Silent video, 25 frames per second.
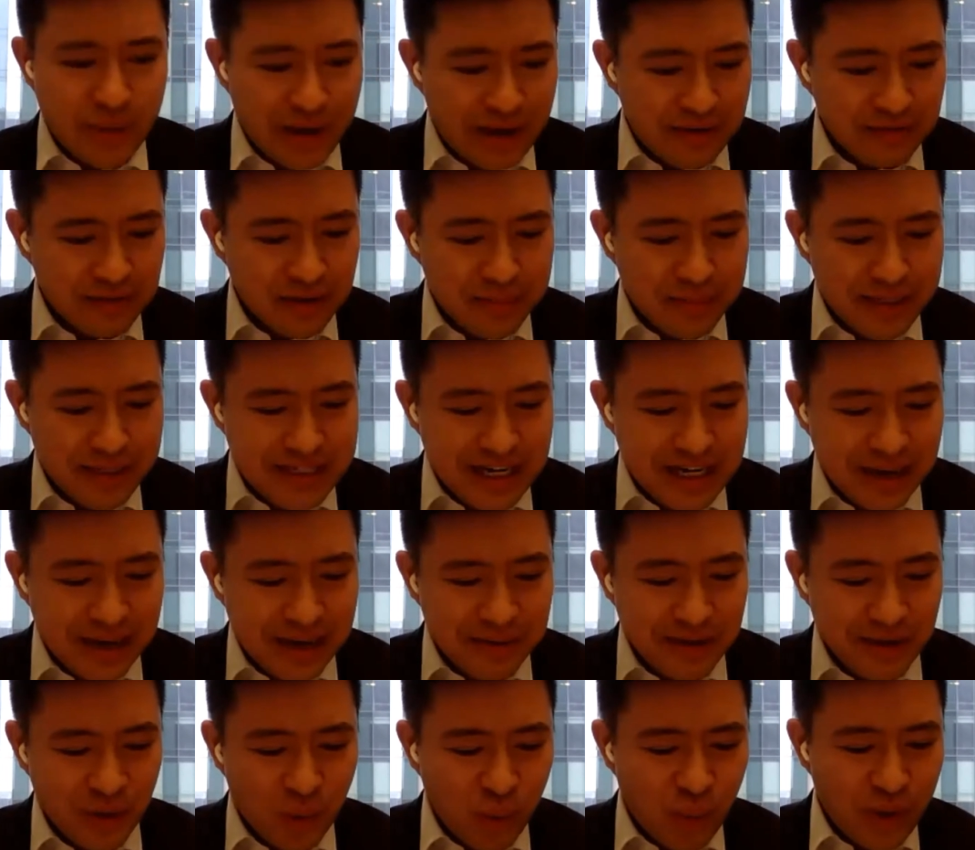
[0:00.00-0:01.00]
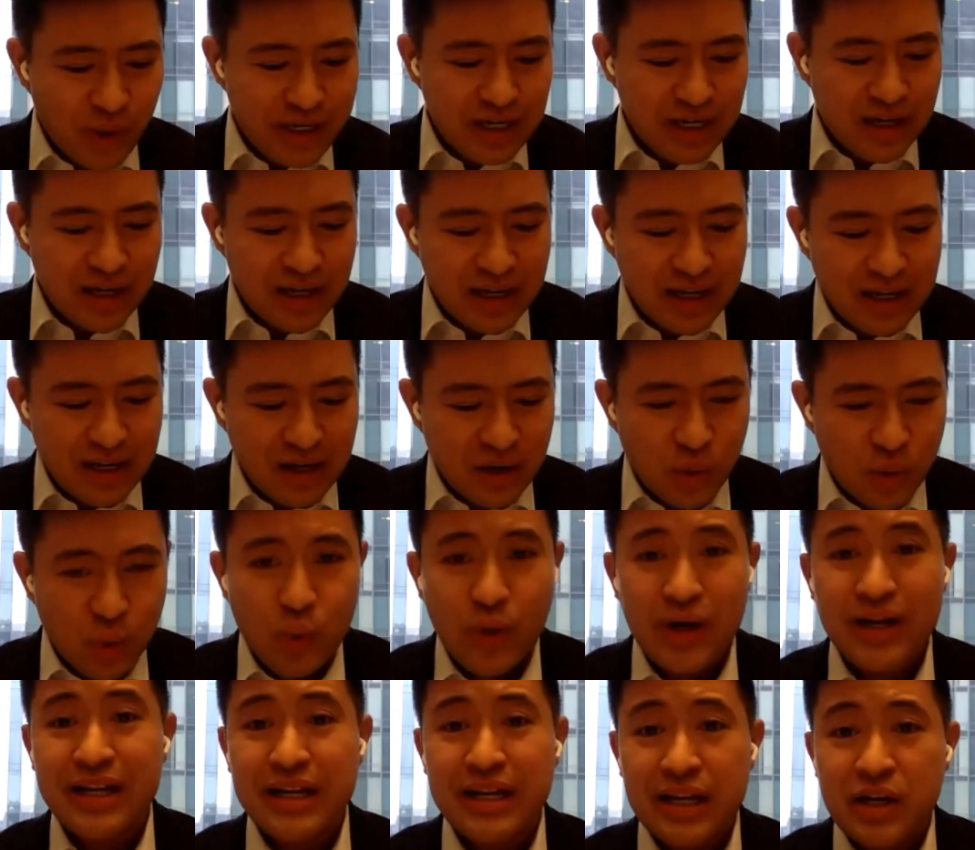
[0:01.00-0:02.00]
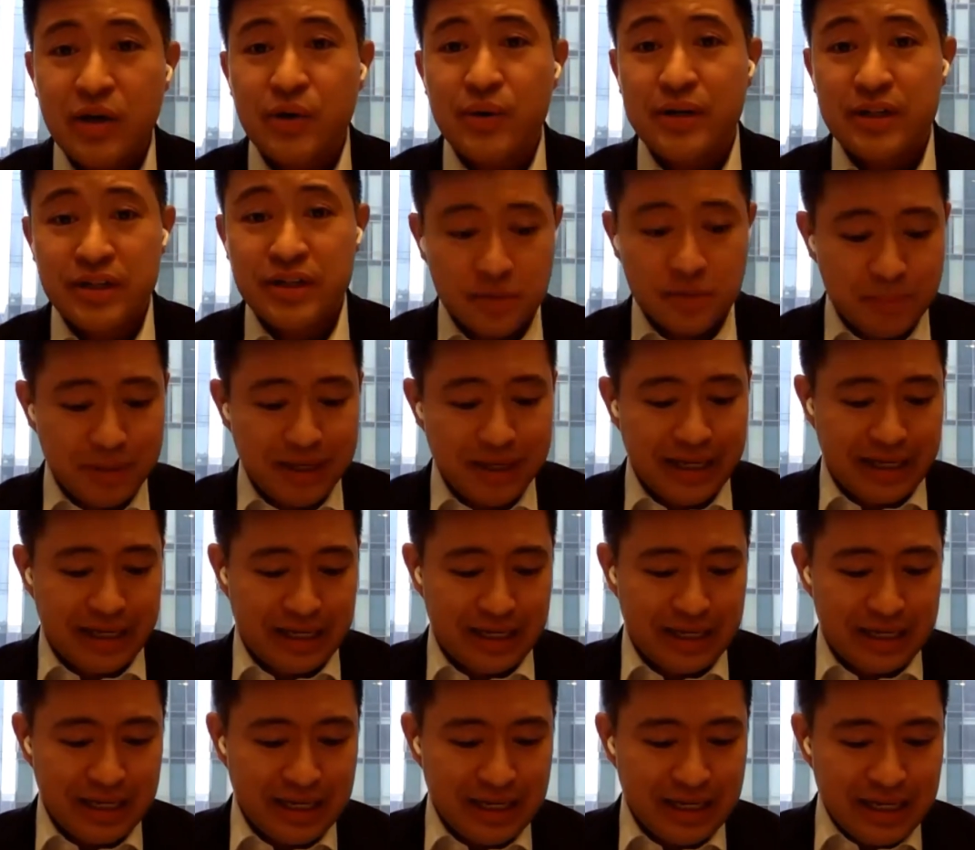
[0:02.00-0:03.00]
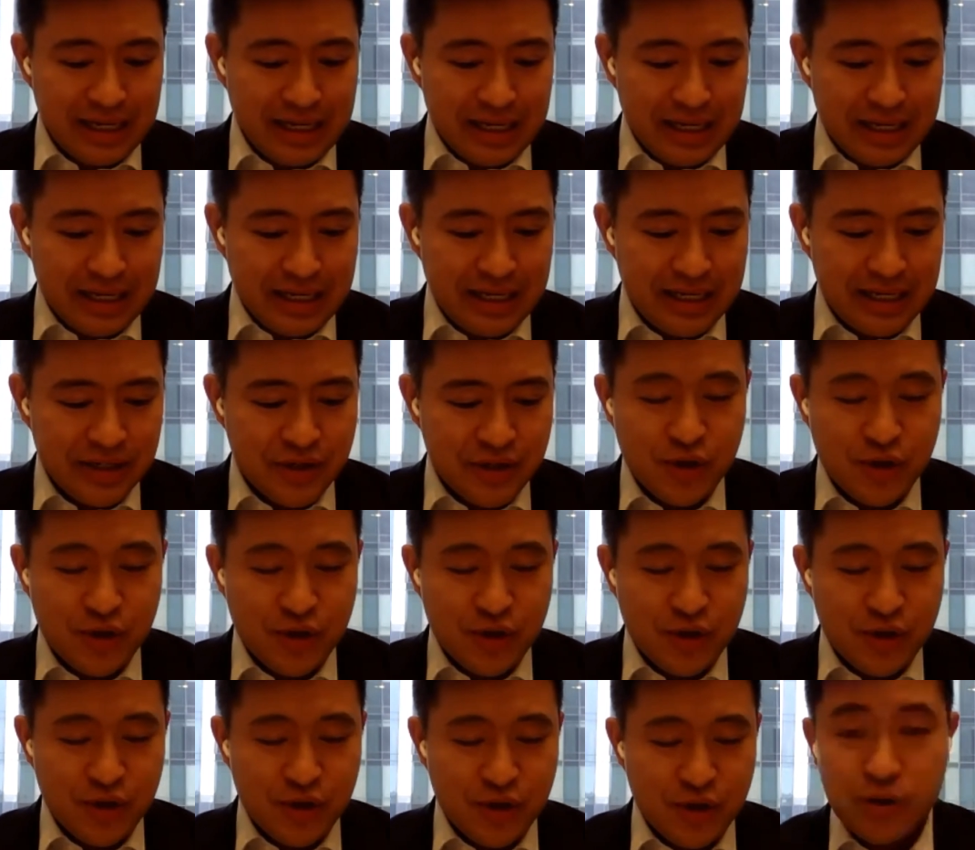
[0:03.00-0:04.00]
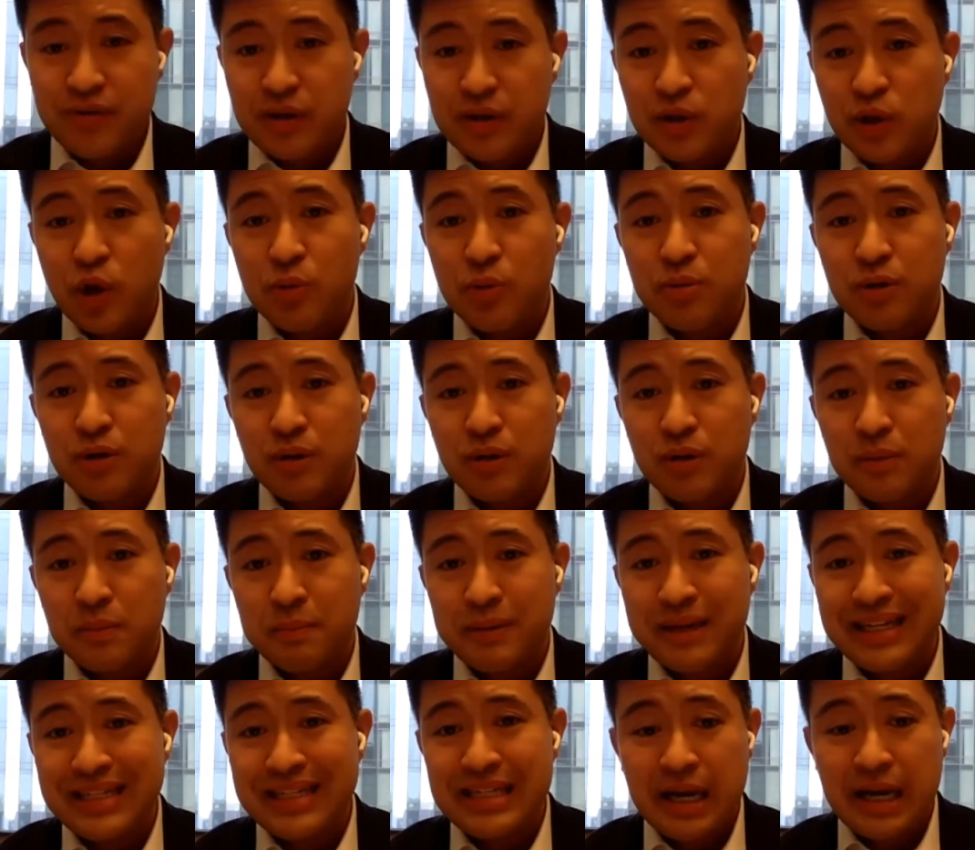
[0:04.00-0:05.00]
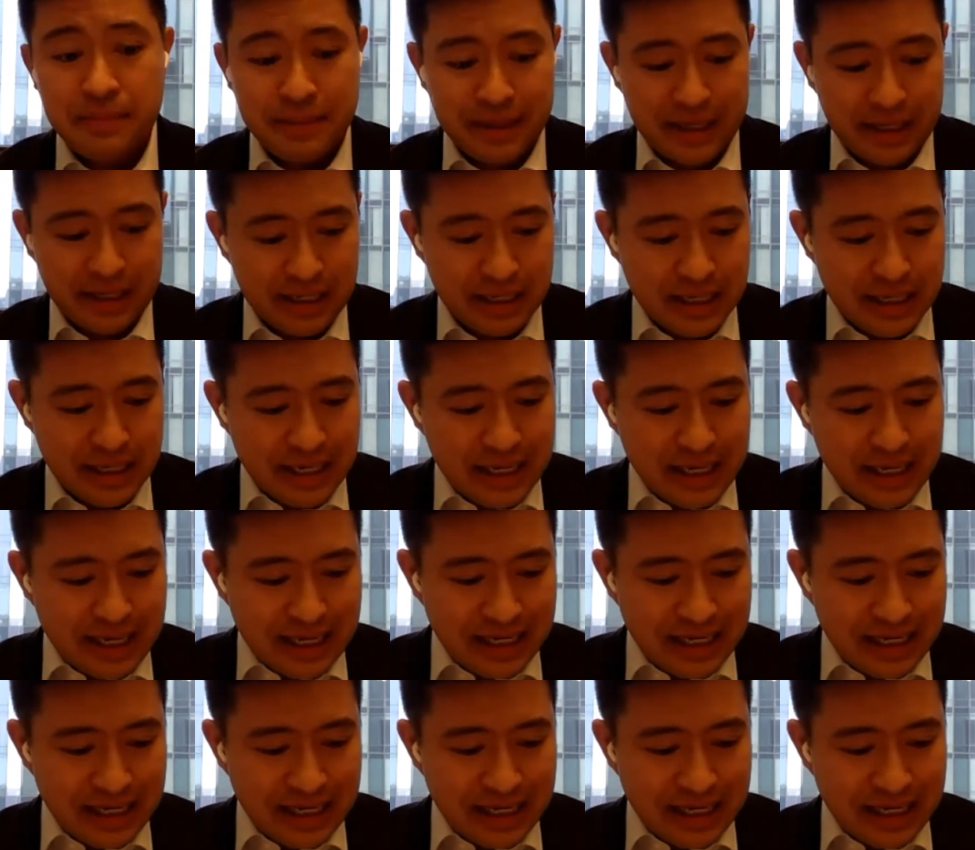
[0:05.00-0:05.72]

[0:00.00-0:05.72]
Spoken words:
We have limited time together. What a year it has been in terms of the global pandemic.